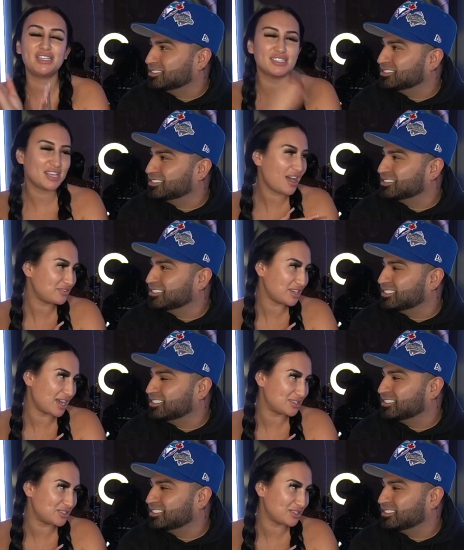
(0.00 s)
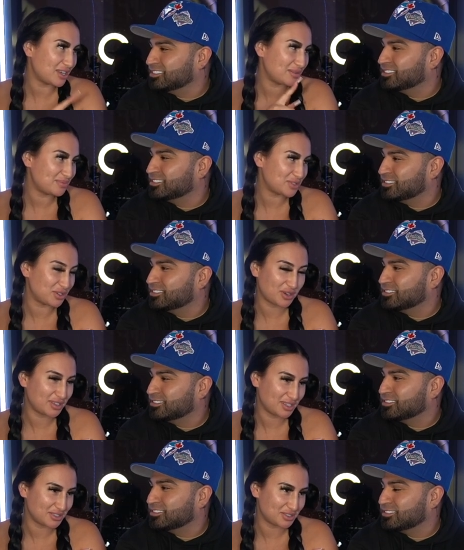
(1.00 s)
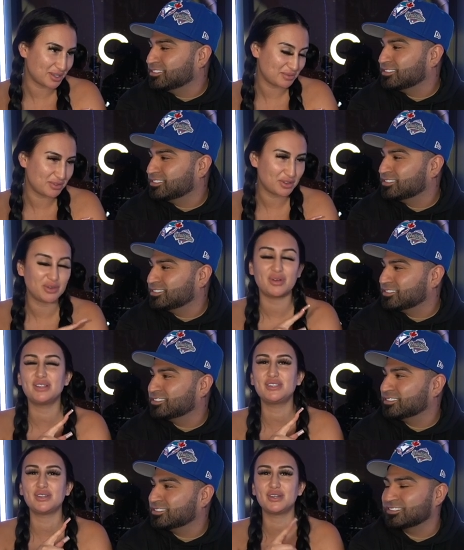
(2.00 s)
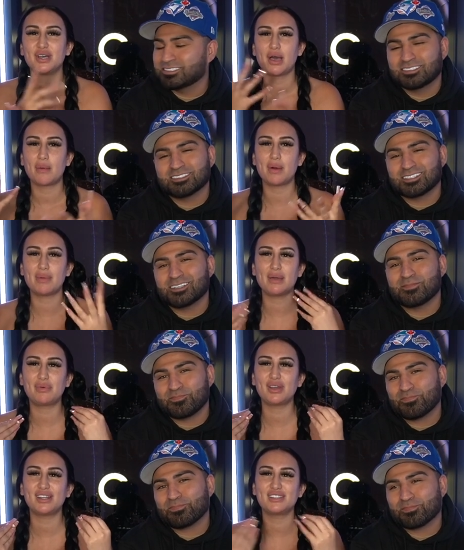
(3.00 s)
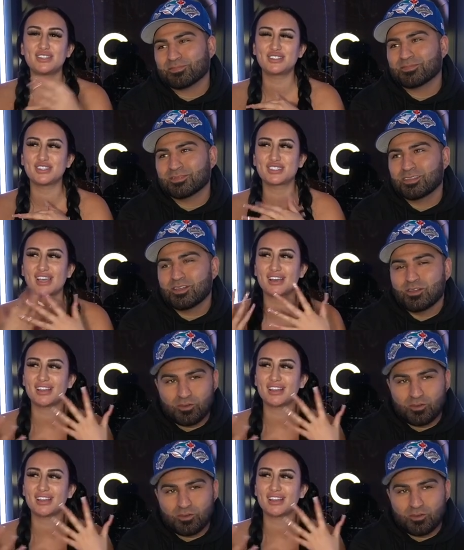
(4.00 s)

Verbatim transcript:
Speaker 1: he doesn't have to answer them, so you don't have to answer them if you don't want to. But my point is, is just kind